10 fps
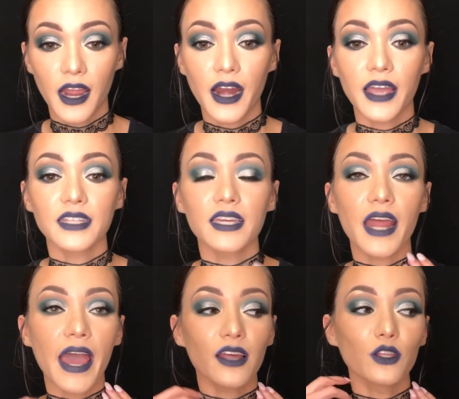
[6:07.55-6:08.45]
And I did
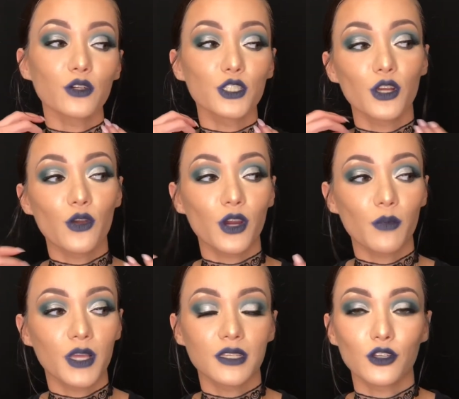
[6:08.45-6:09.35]
add a little choker
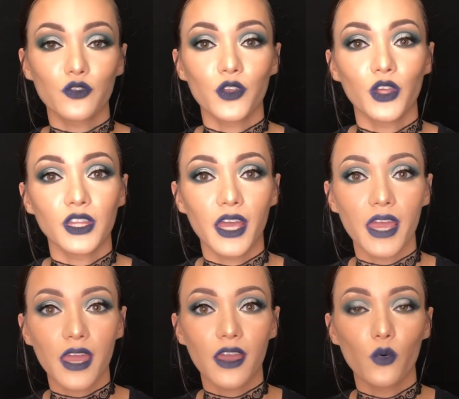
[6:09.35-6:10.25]
because I was feeling
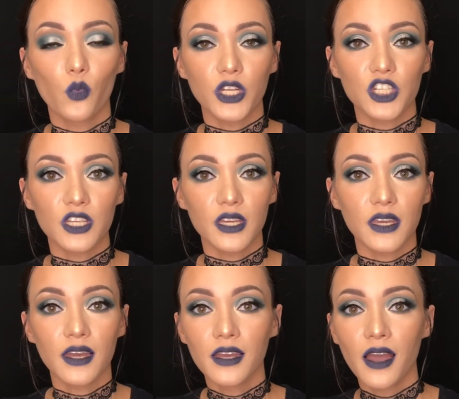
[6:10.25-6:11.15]
like
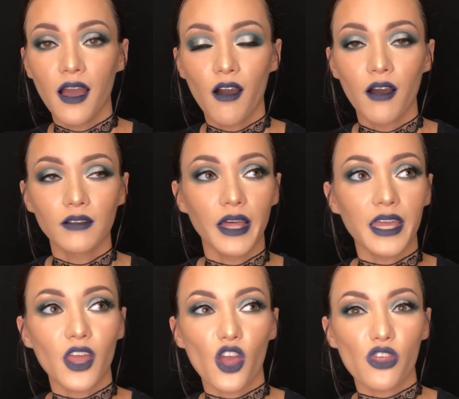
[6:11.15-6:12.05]
witchy,
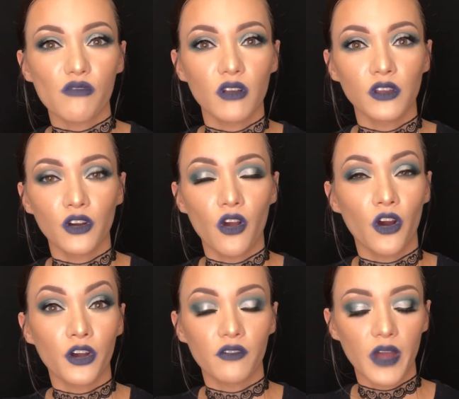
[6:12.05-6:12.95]
like thriller
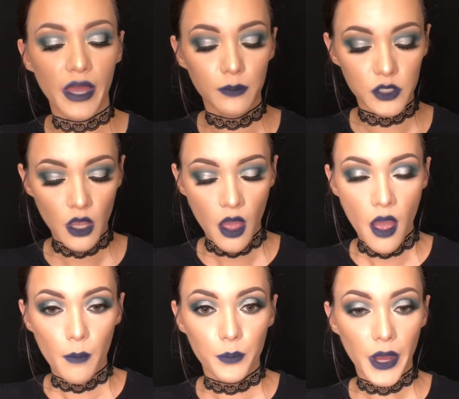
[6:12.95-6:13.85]
horror vibes.
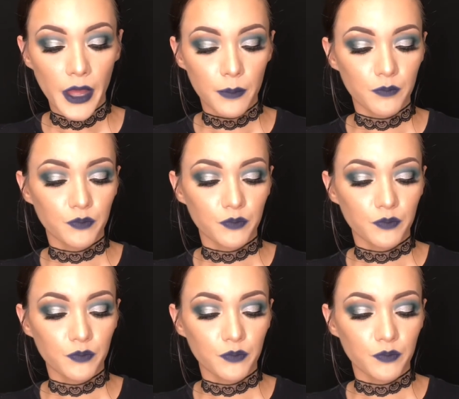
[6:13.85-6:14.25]
But